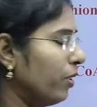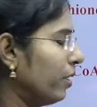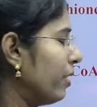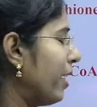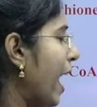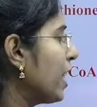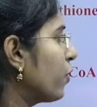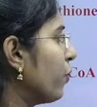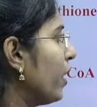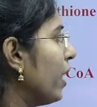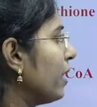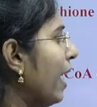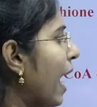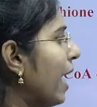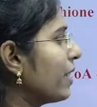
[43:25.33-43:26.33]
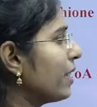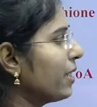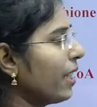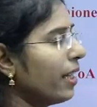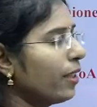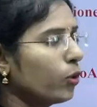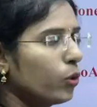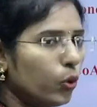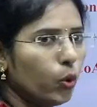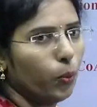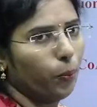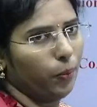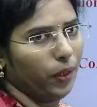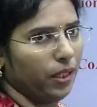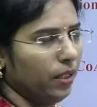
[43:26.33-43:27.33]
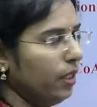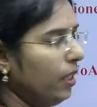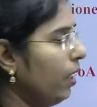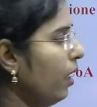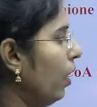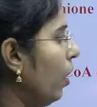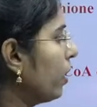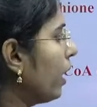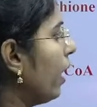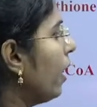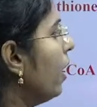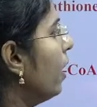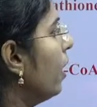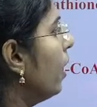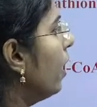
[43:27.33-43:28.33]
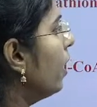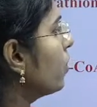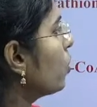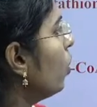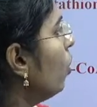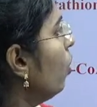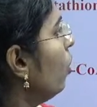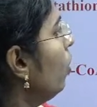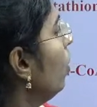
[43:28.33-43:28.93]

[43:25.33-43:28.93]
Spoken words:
transferring the acetyl group. Okay, so